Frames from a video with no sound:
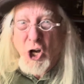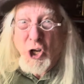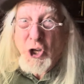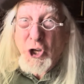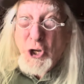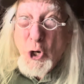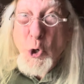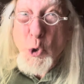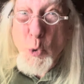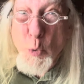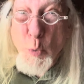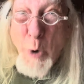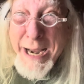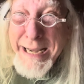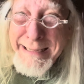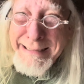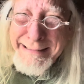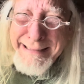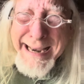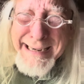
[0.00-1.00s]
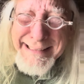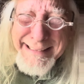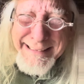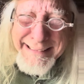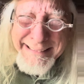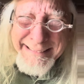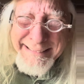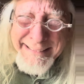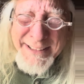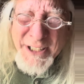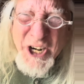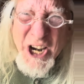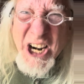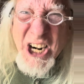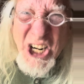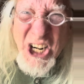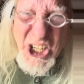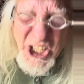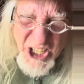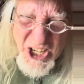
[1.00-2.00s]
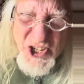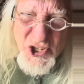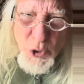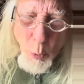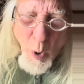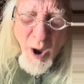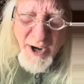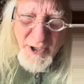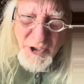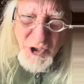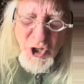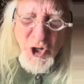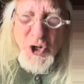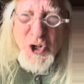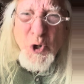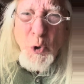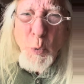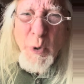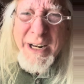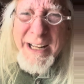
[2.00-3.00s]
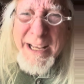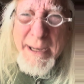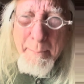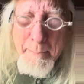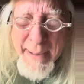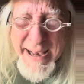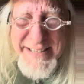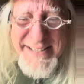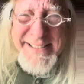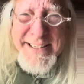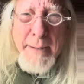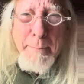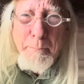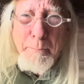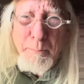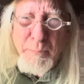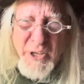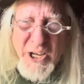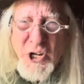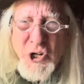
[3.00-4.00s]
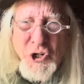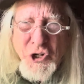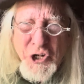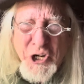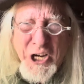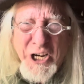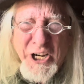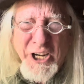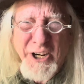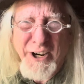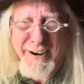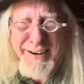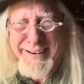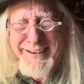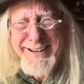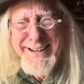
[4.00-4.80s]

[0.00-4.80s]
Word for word: You ain't getting diddly squat, cause you really messed up this year.